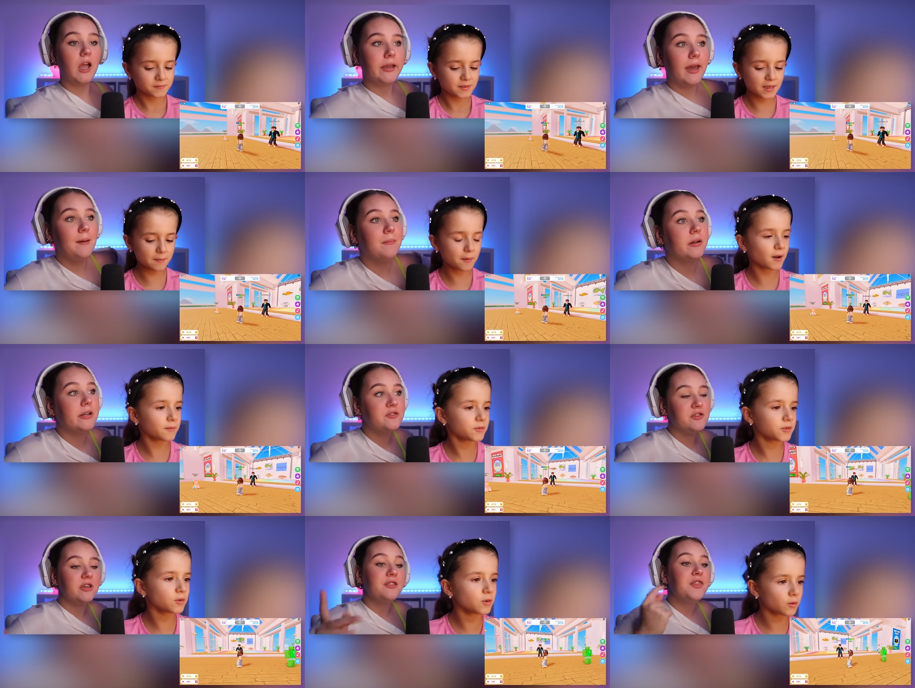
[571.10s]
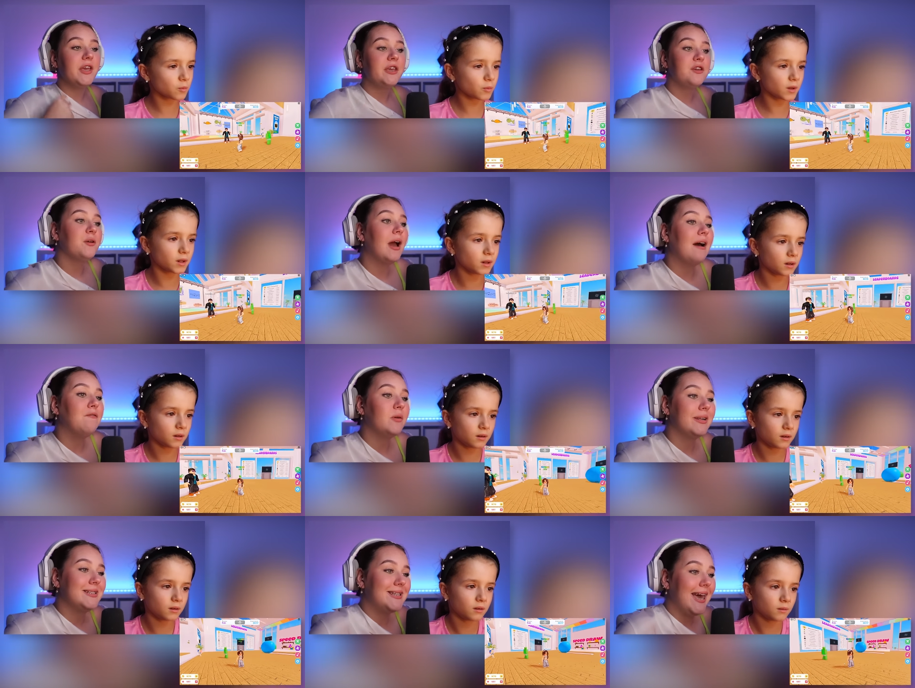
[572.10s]
Speaker 1: Okay, Bonnie, do you think you have
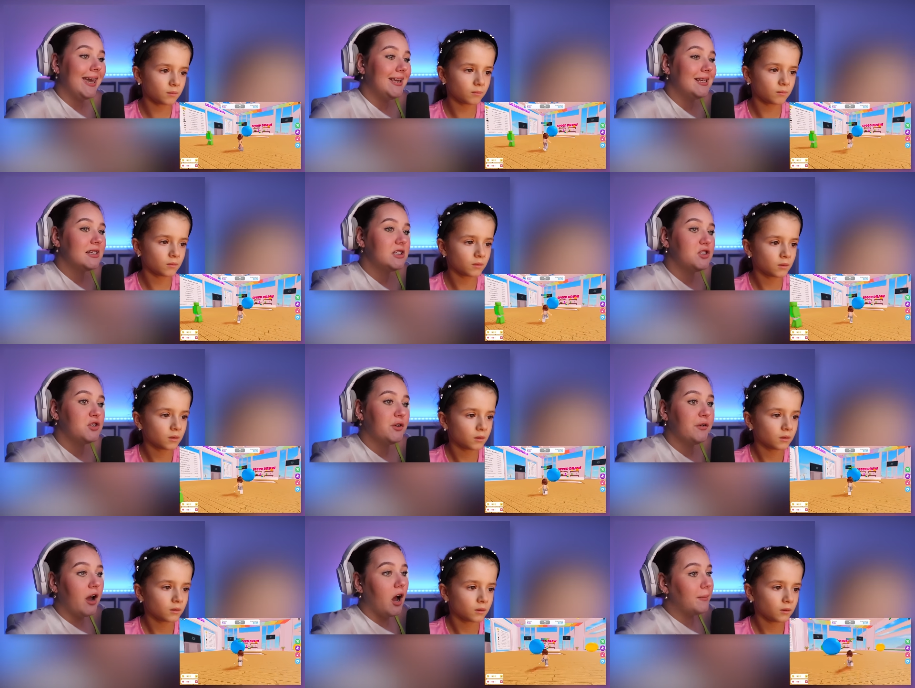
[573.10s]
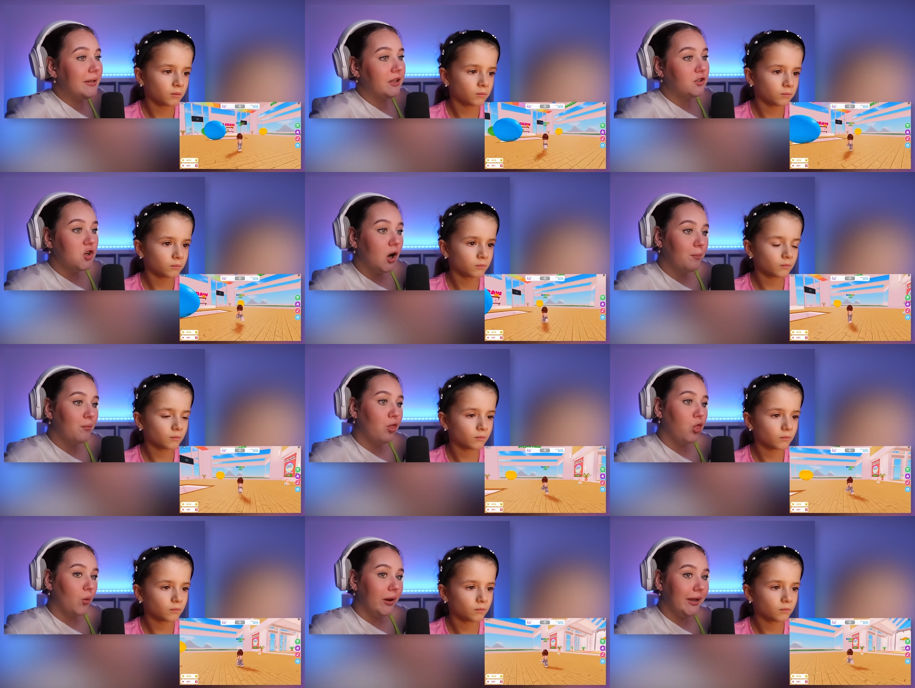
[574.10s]
what it takes to come in the top
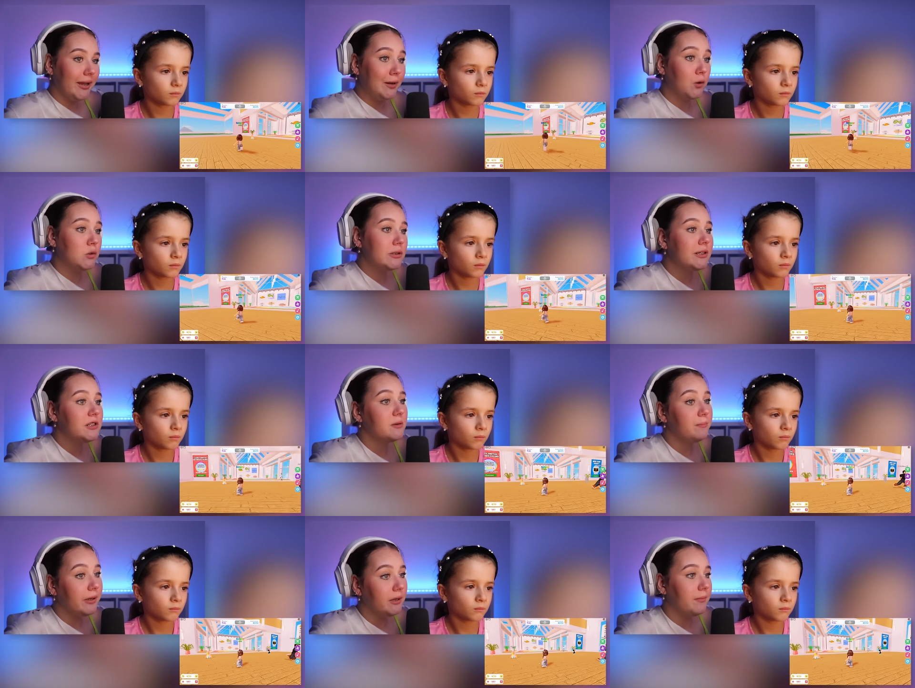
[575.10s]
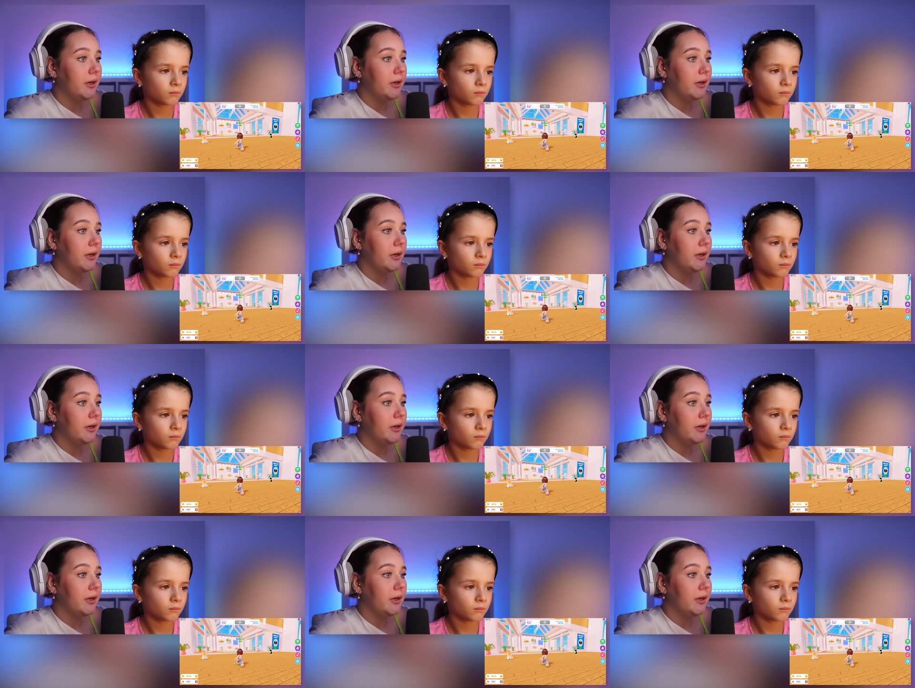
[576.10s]
three in order to beat